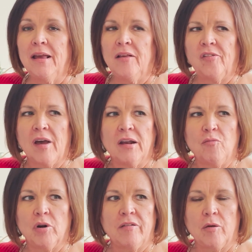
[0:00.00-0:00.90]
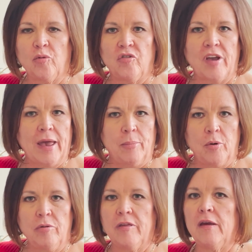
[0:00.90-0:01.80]
It's kind of one of those
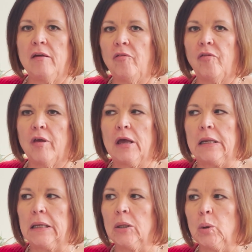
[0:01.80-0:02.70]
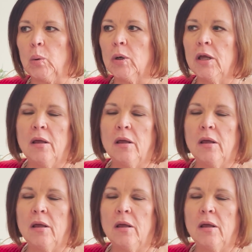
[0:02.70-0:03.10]
taboo things that, oh,